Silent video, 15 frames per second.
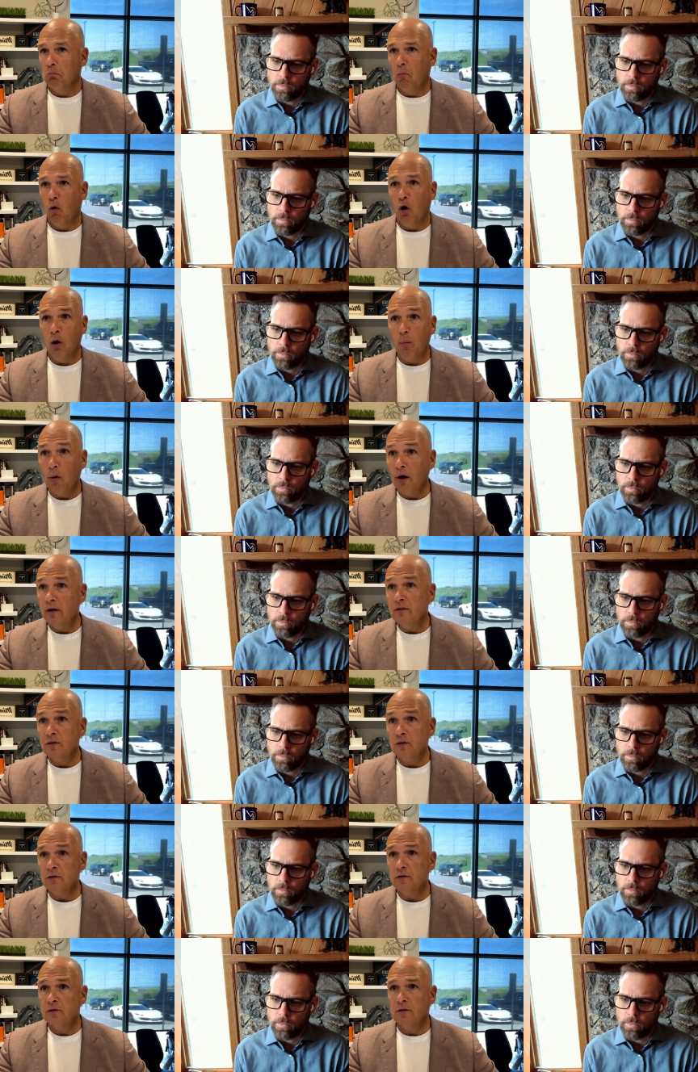Speaker 1: more
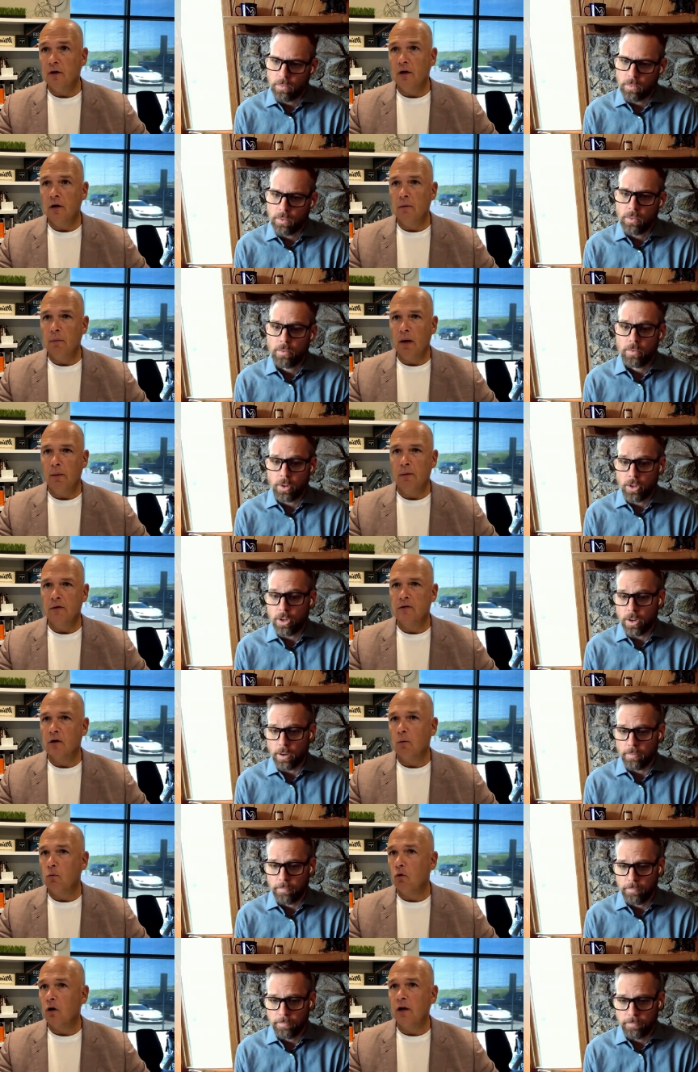appraisals than maybe For
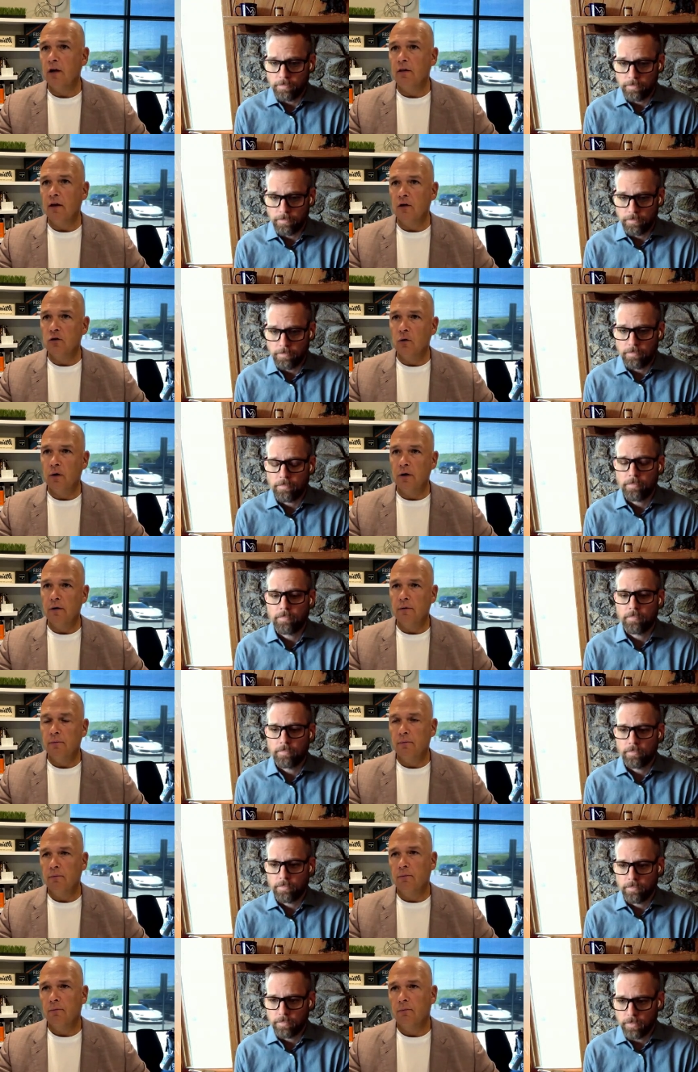some sure. rookie that joined.
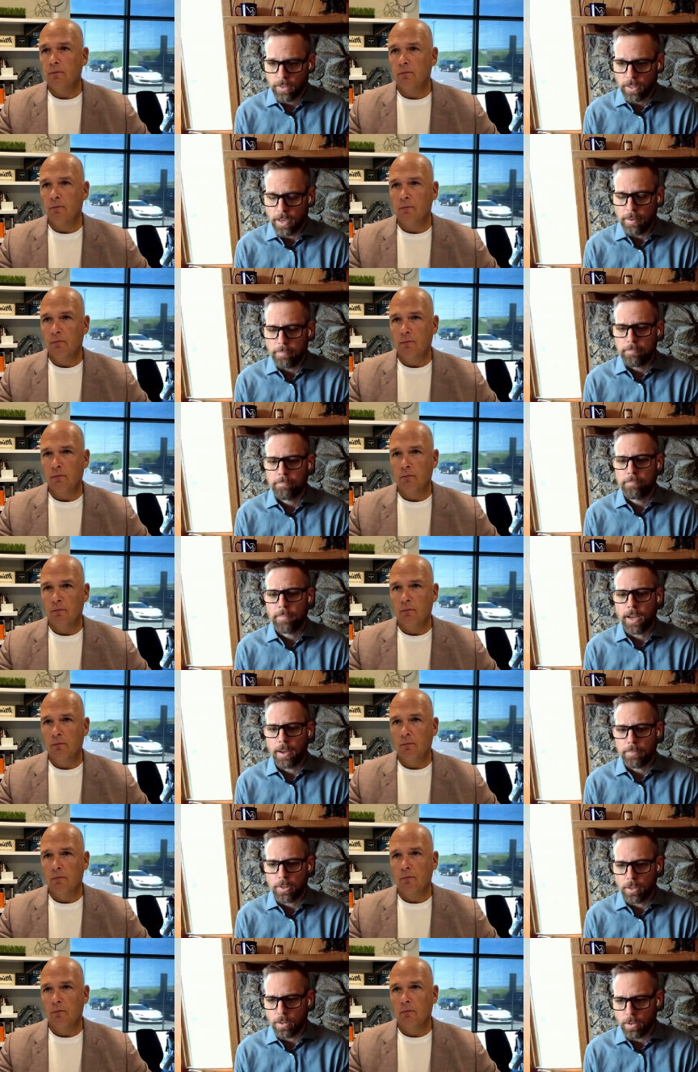
Speaker 2: Yeah,
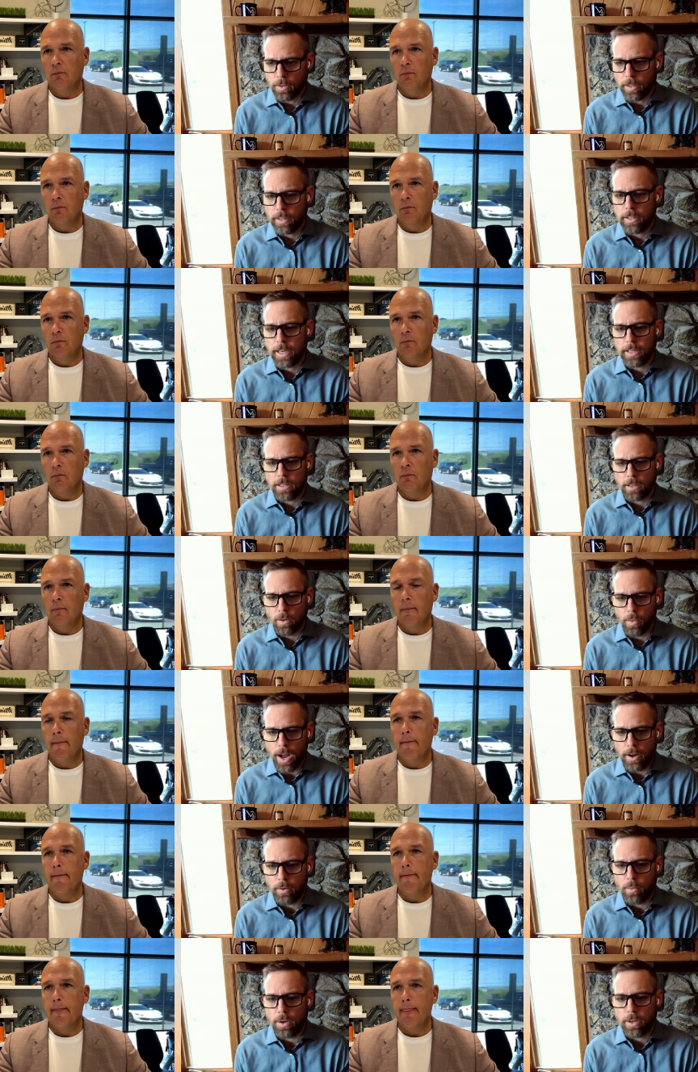absolutely. It takes a little
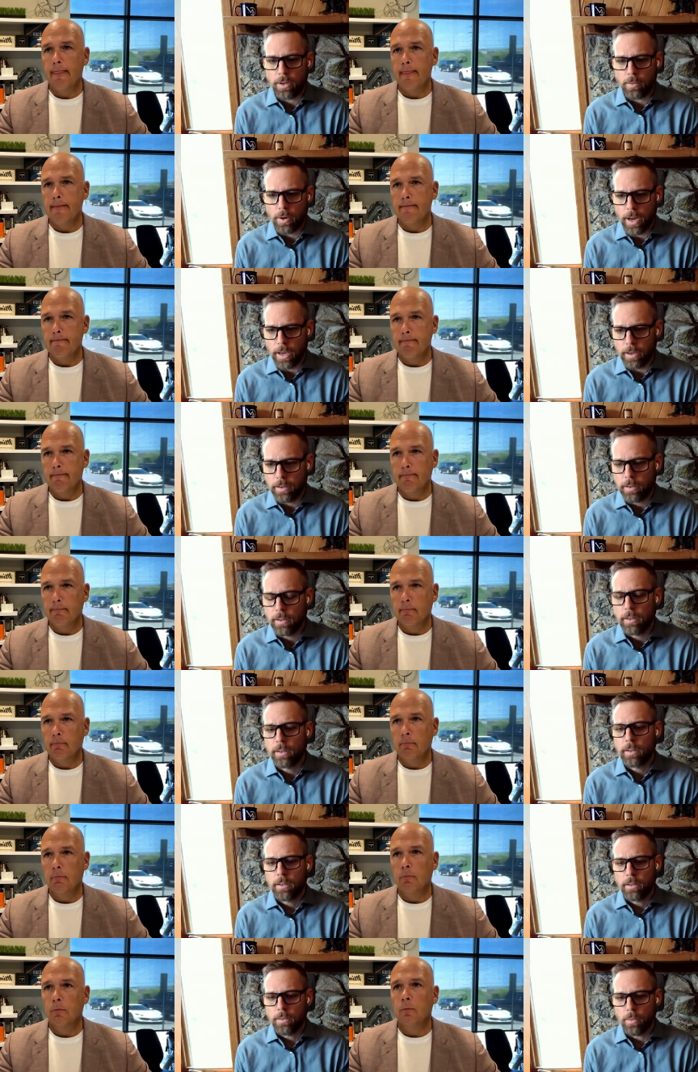while to work your way
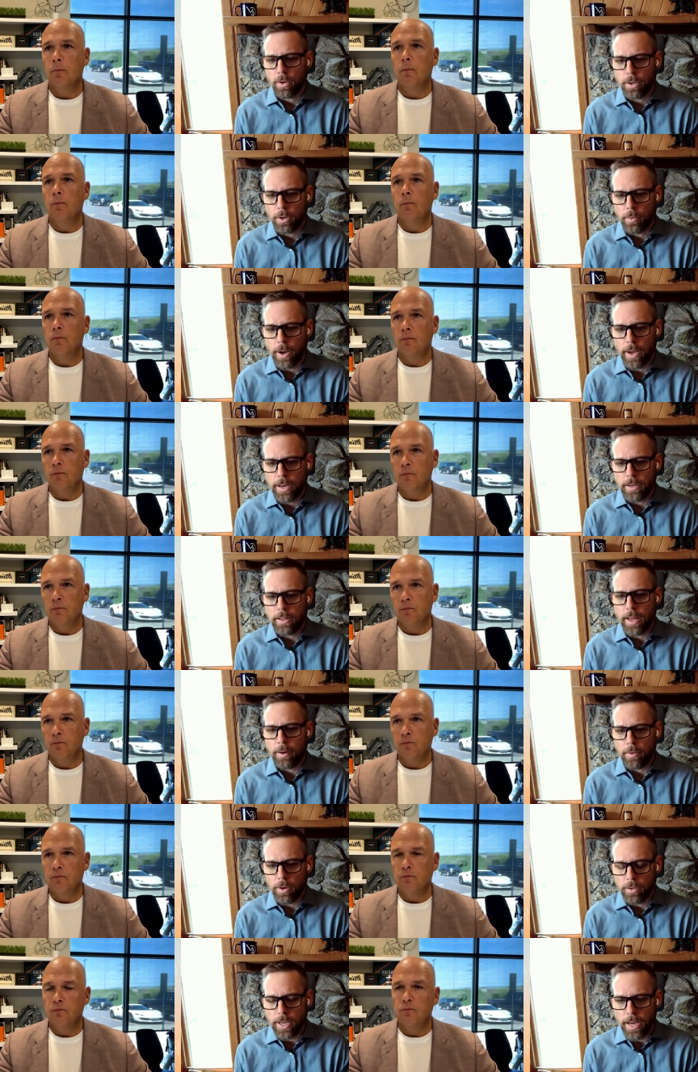work your way into
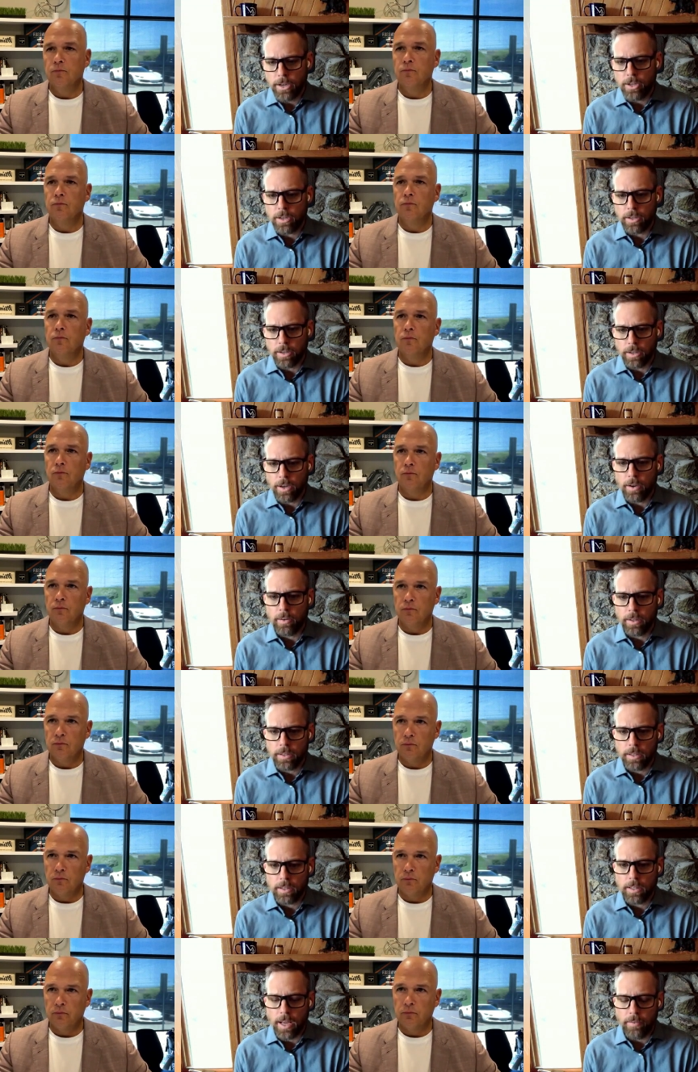that rotation. You know,
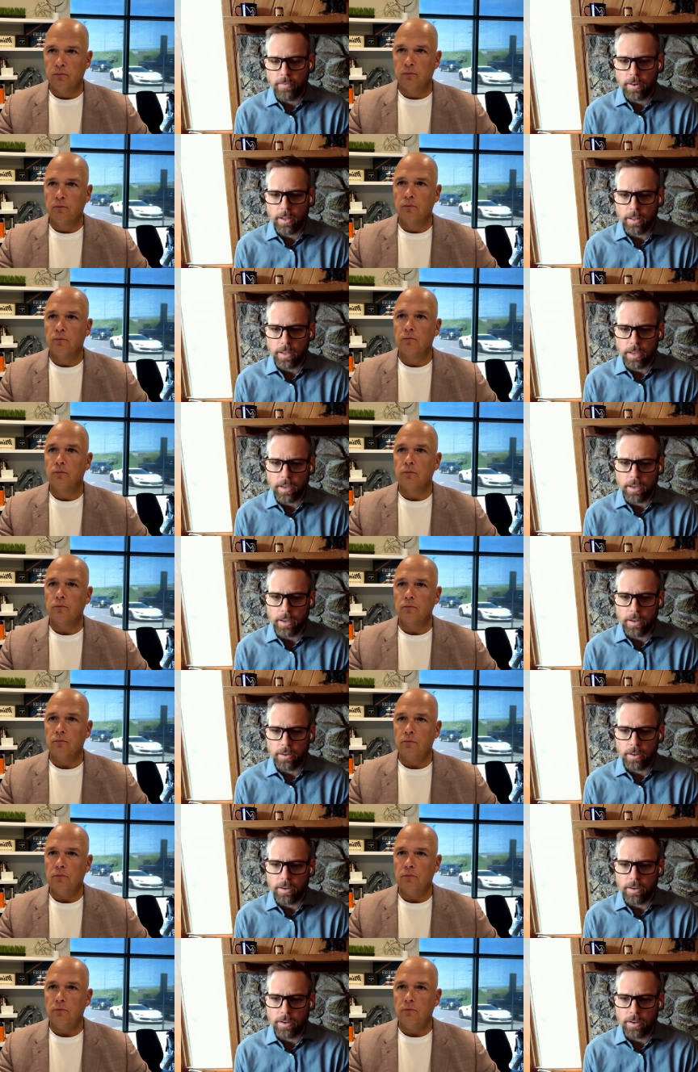it's it's definitely